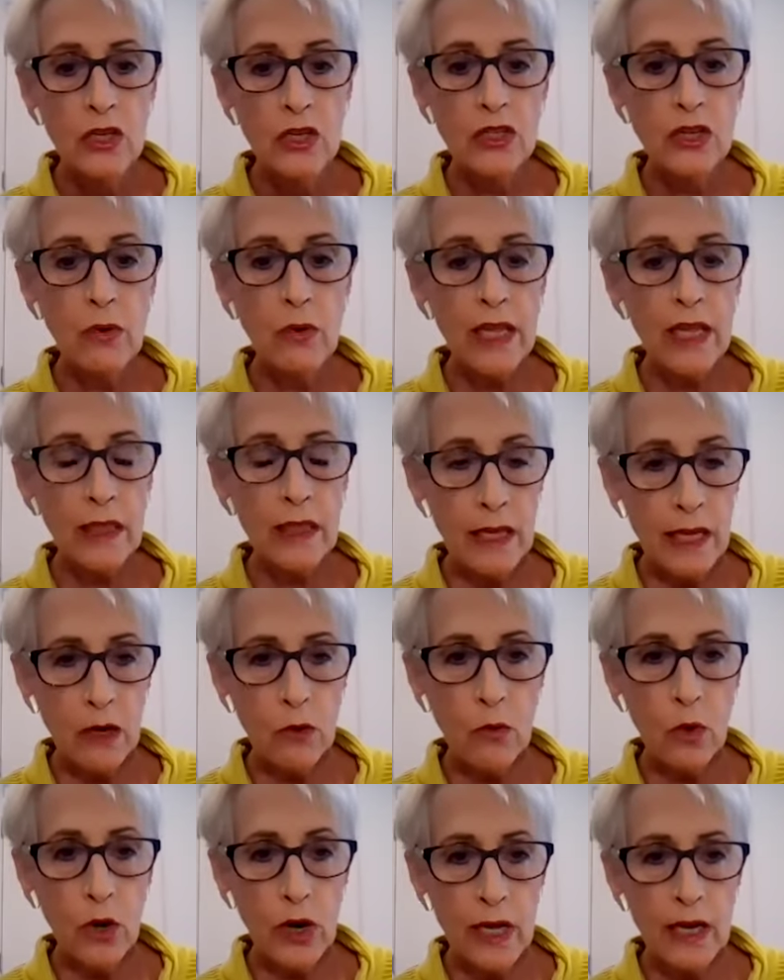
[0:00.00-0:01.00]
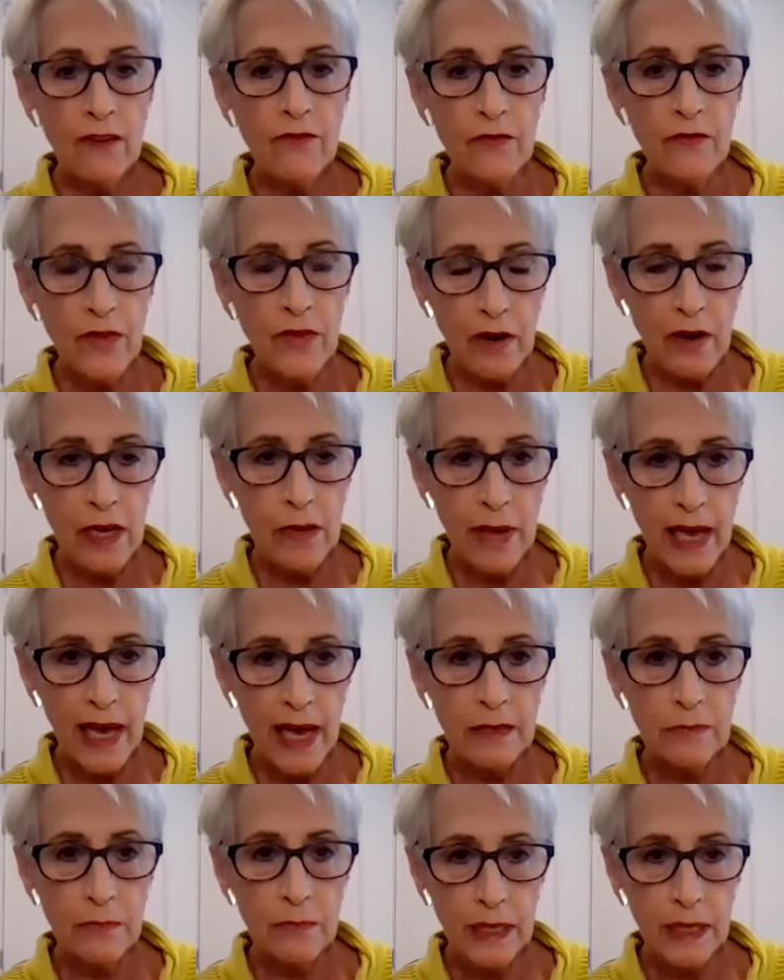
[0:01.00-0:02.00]
So I think we're in a very
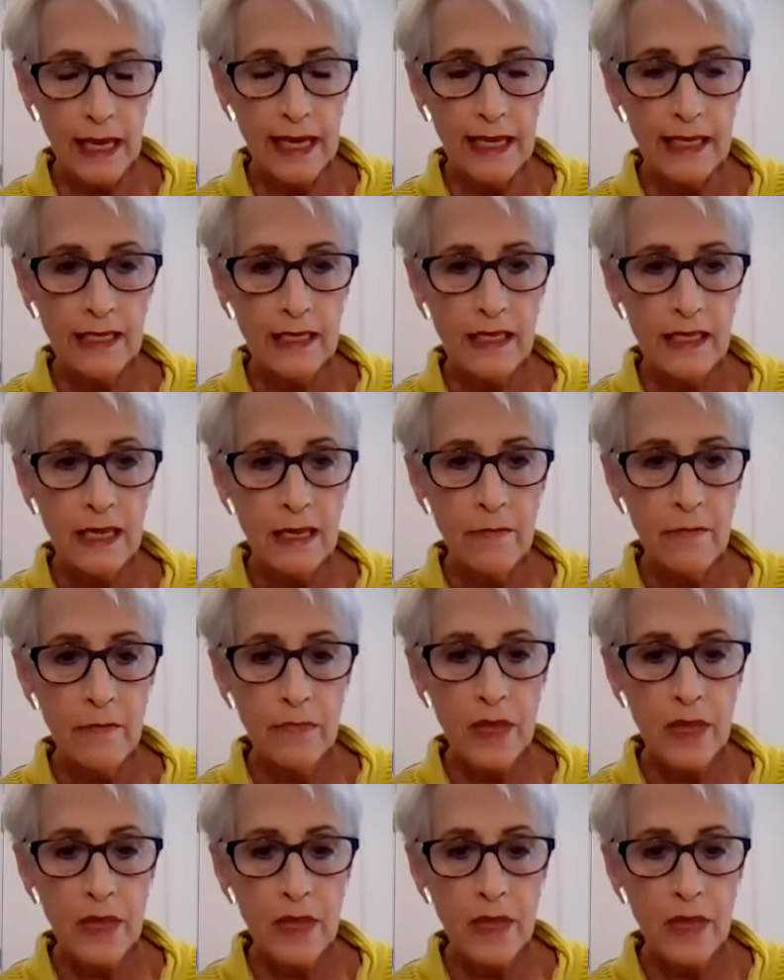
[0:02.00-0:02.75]
bad place.